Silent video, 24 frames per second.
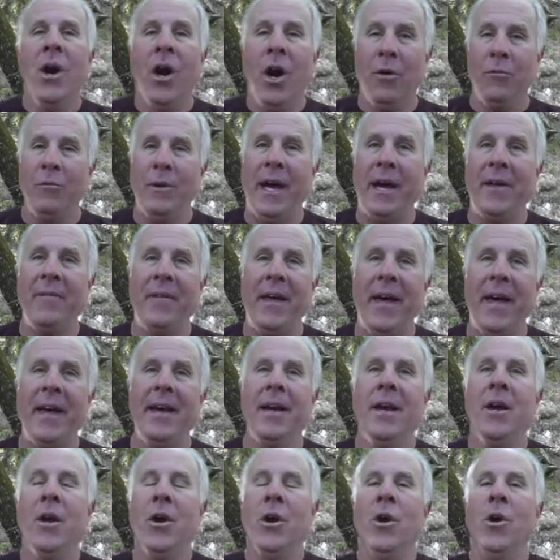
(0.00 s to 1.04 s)
around that
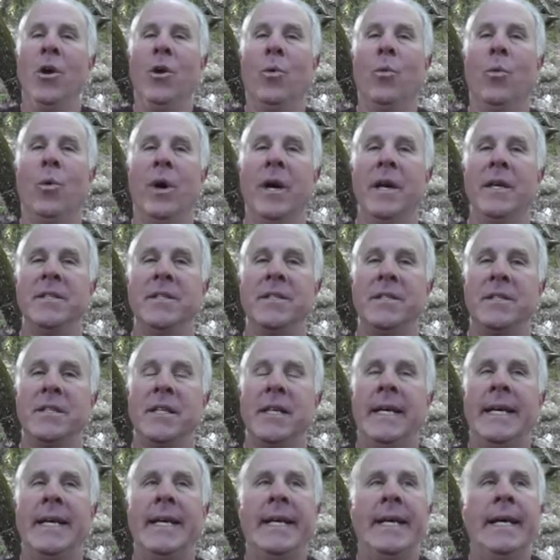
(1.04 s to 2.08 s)
was
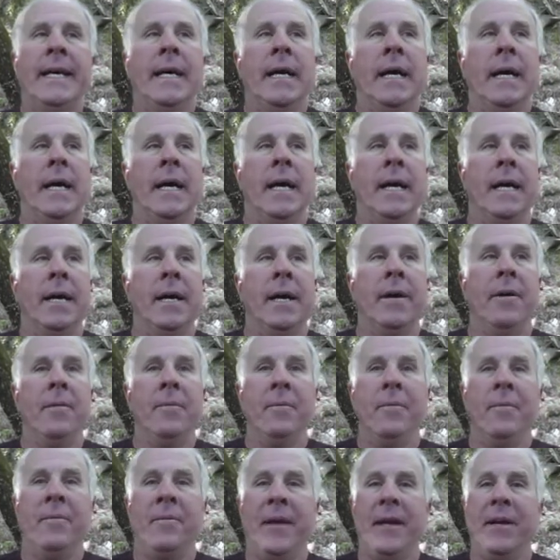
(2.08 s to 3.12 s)

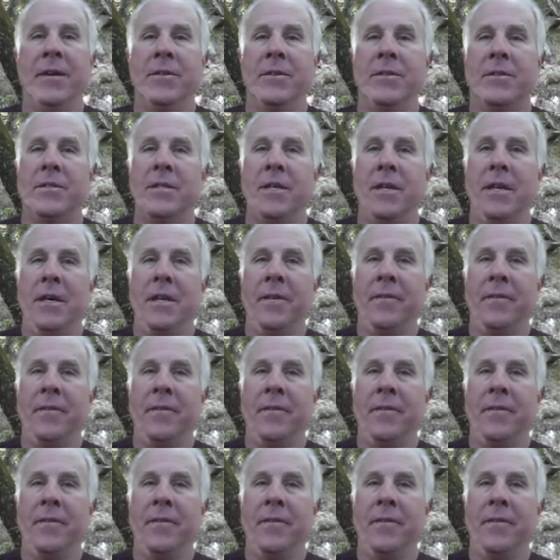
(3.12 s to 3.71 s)
there's